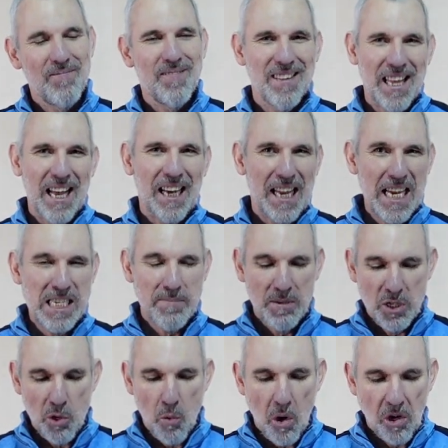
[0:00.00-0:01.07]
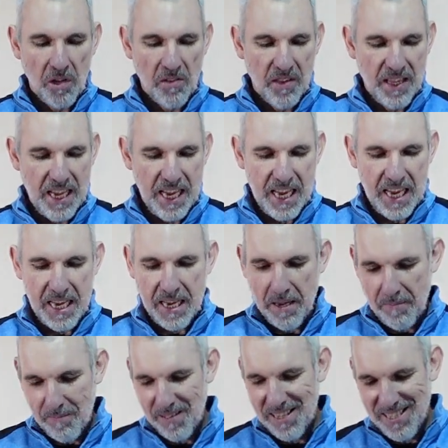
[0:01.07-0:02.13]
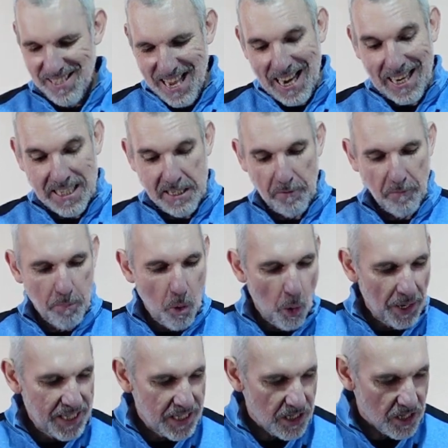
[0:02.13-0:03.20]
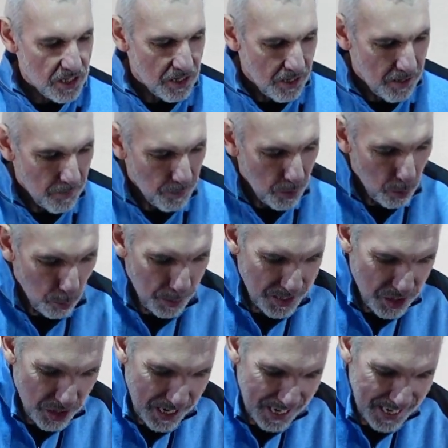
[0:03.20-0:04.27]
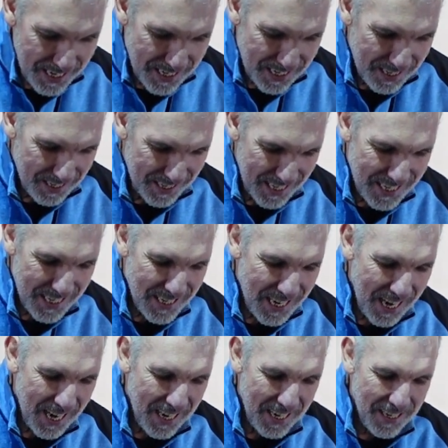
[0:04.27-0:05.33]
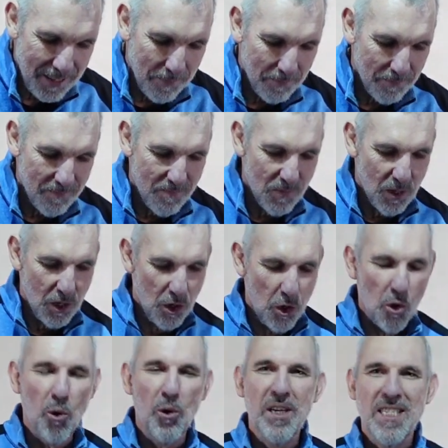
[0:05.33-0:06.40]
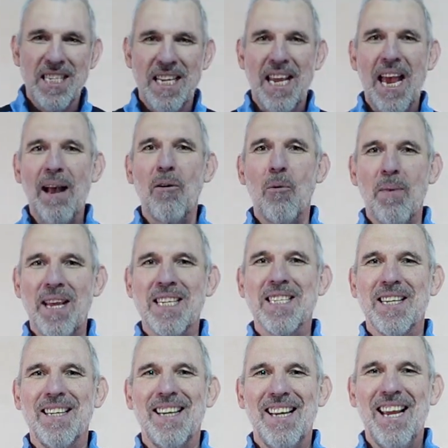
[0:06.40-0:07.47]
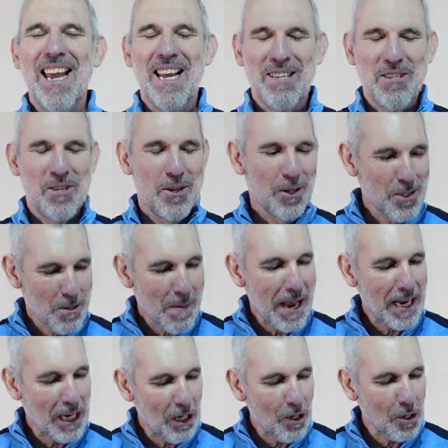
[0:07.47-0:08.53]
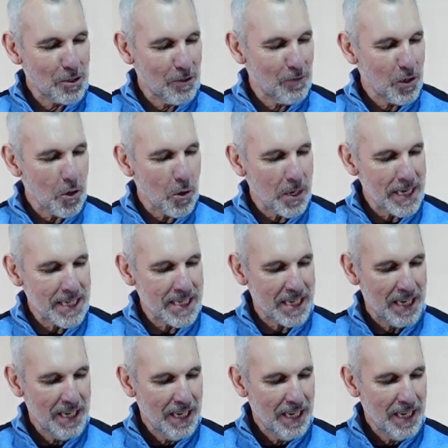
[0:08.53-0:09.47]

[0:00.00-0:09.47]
that leads me to one of the negative points, which is this is a noisy helmet. It does make a lot of noise,